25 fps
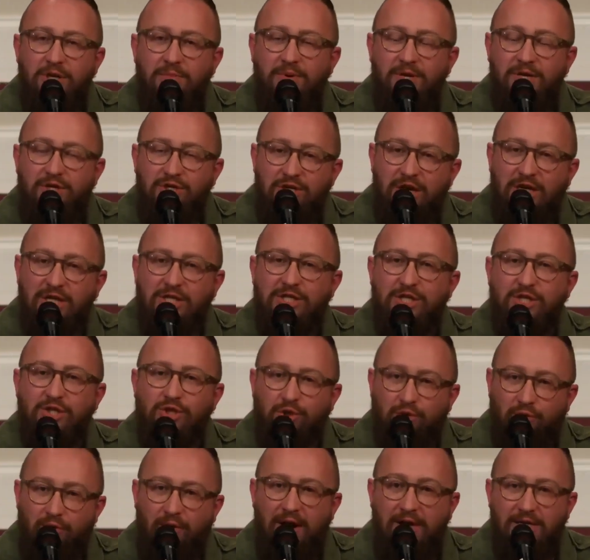to be just as
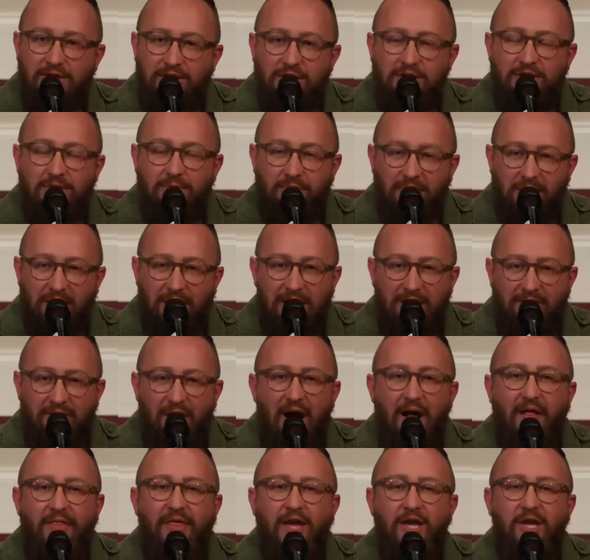crazy to believe
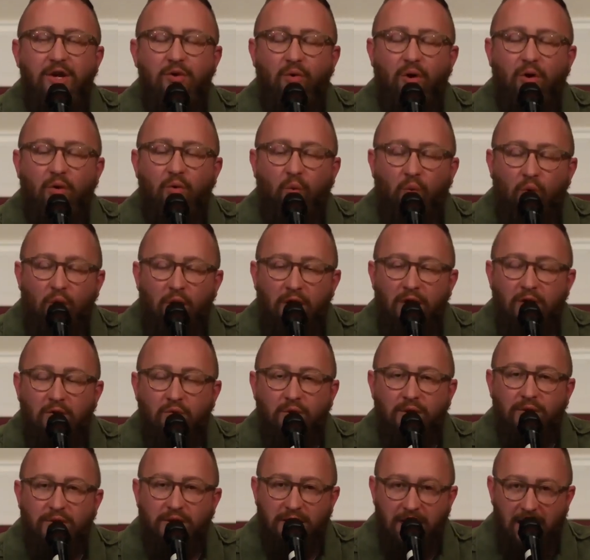that you are one
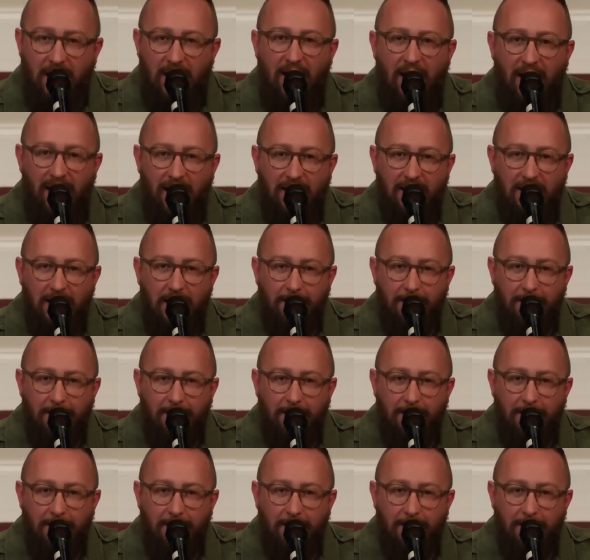with God.